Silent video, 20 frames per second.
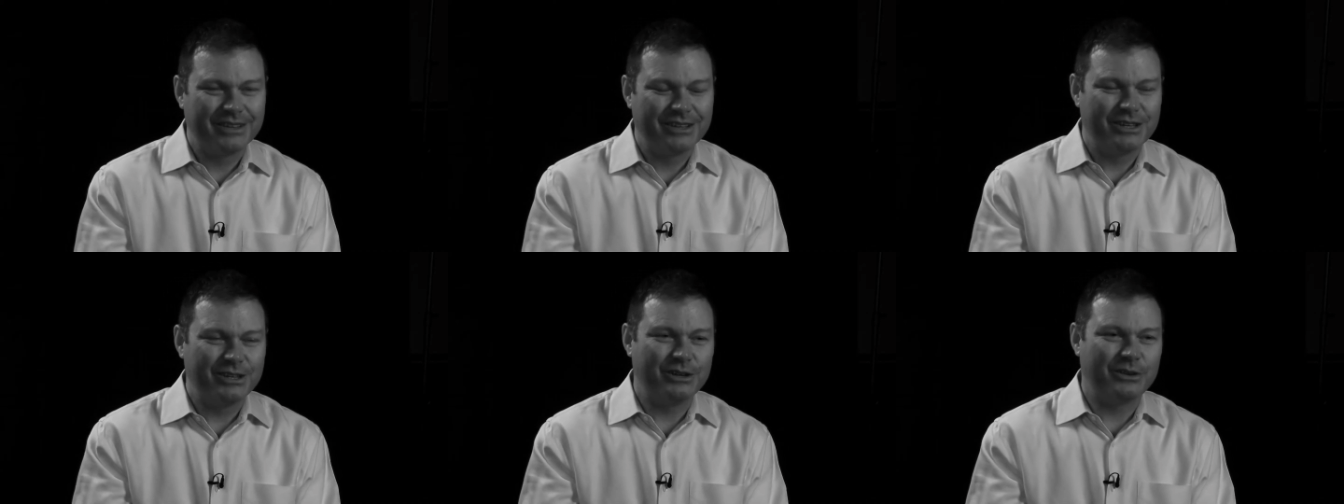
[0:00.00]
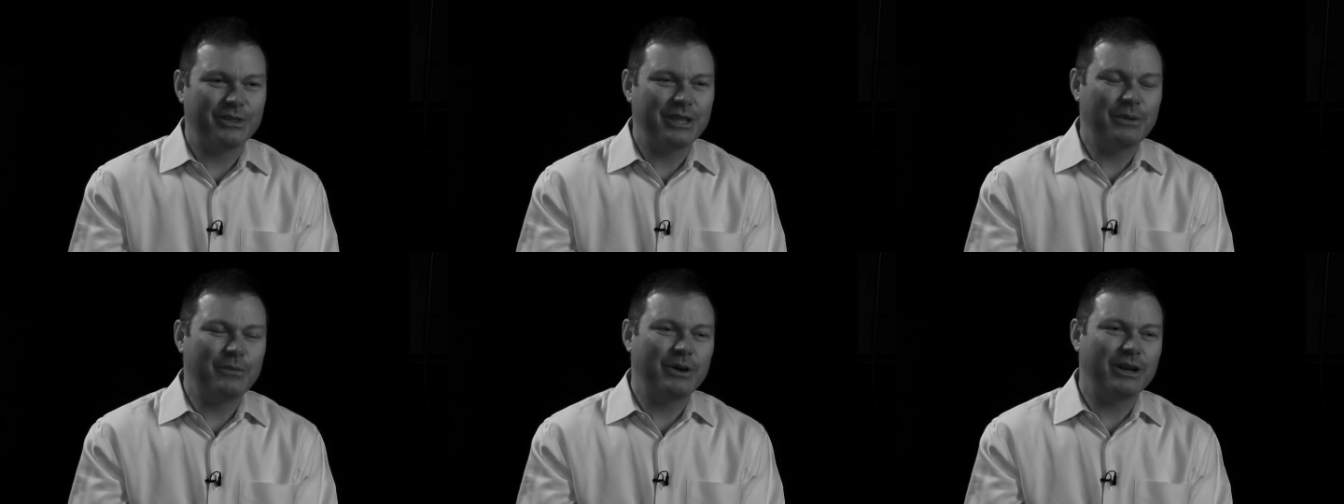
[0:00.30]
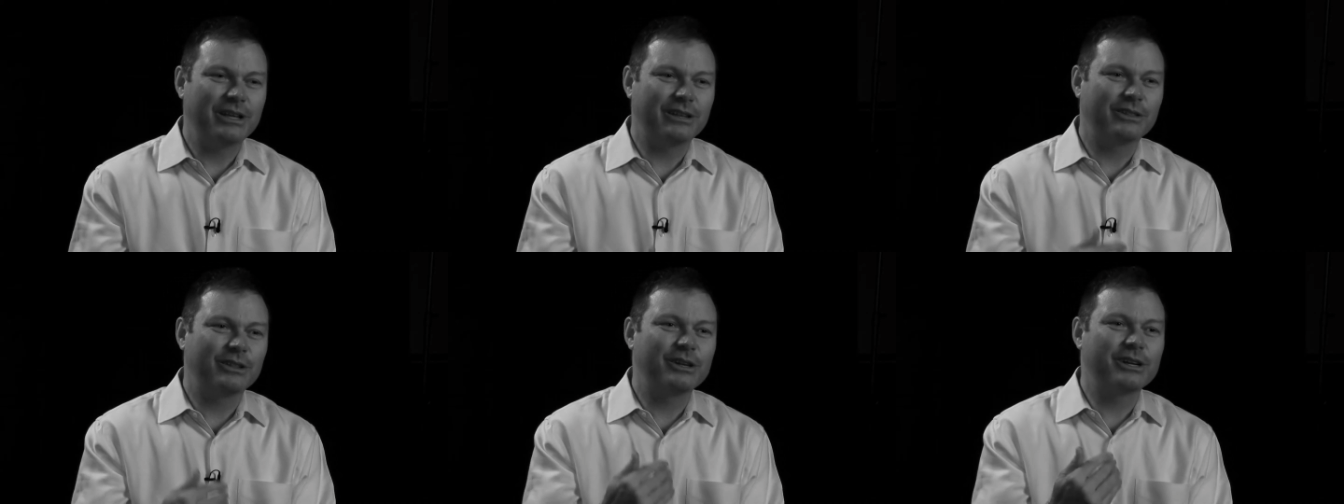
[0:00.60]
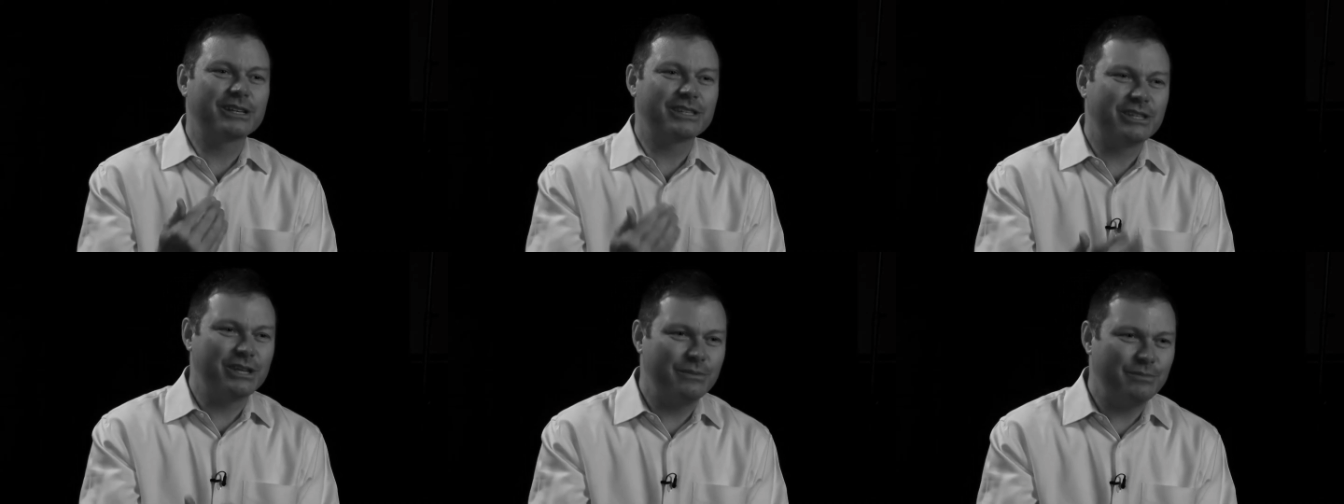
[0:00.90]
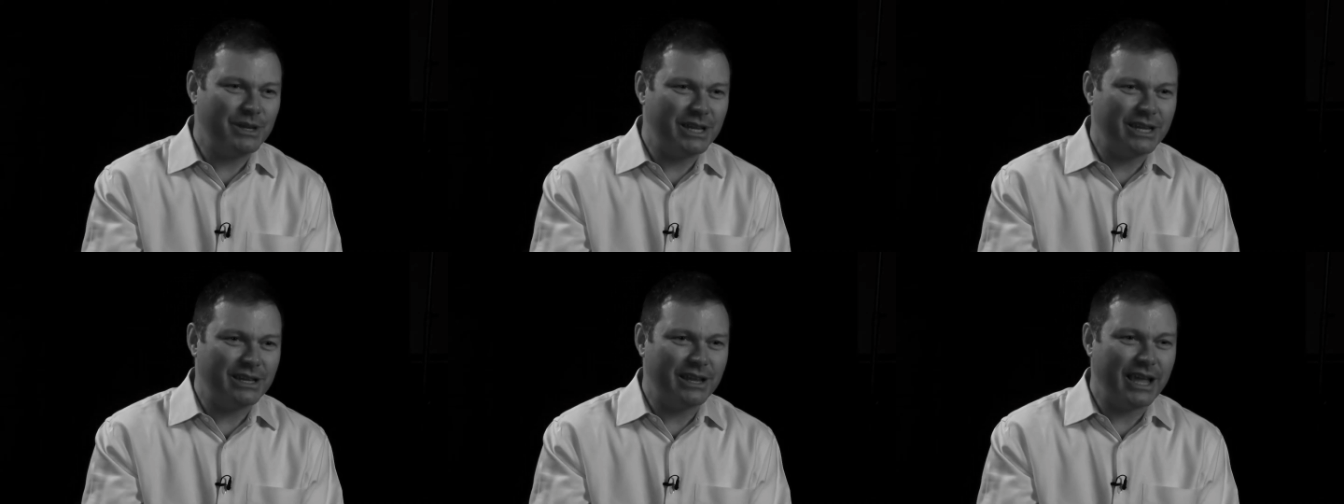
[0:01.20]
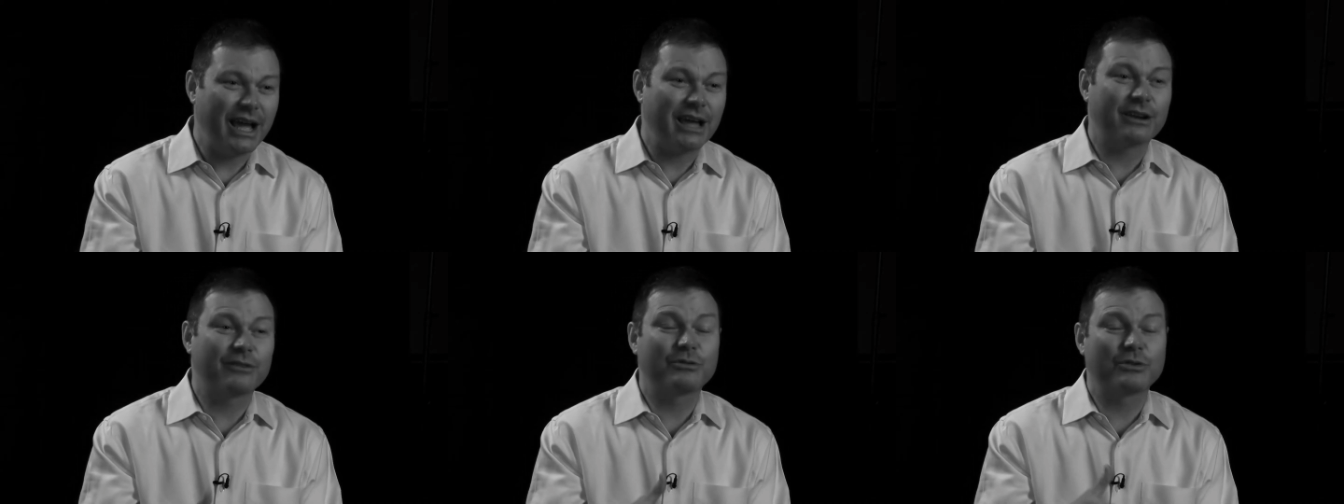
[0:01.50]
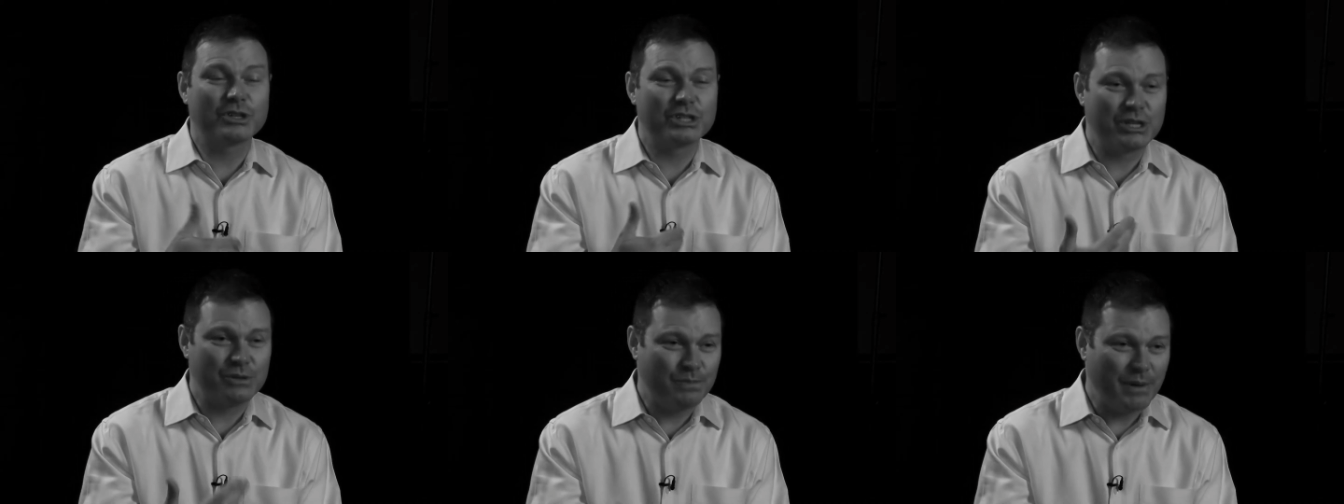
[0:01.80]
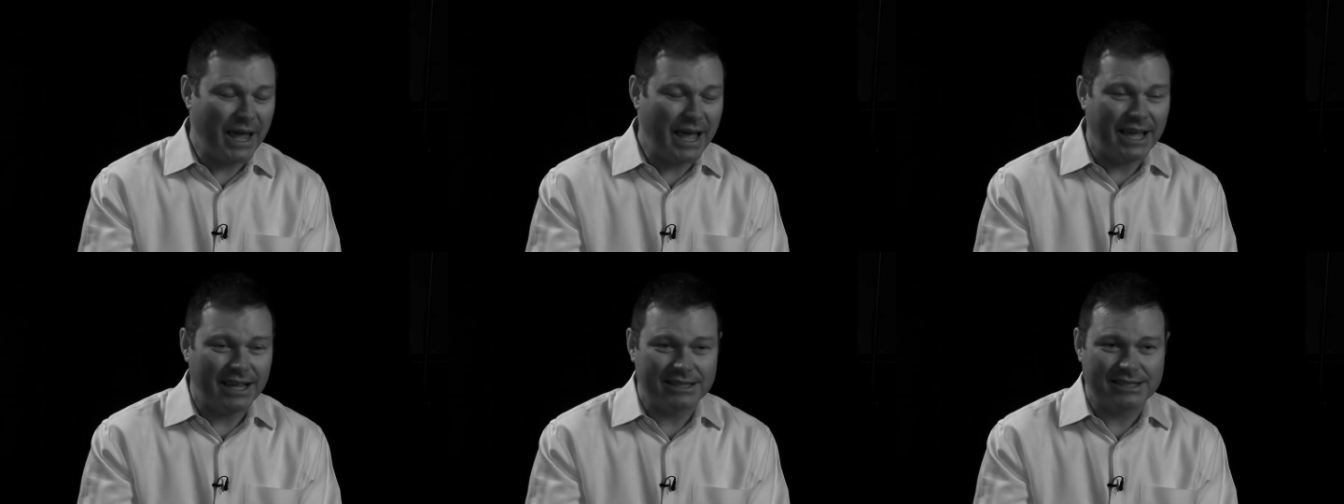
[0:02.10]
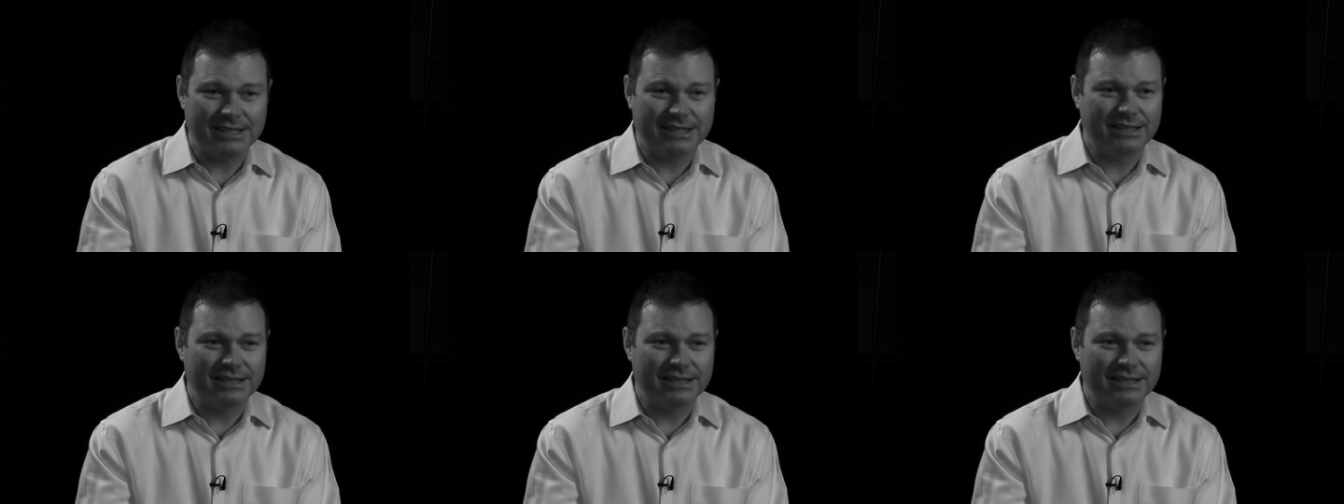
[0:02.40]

You know, they want to look to me out of respect,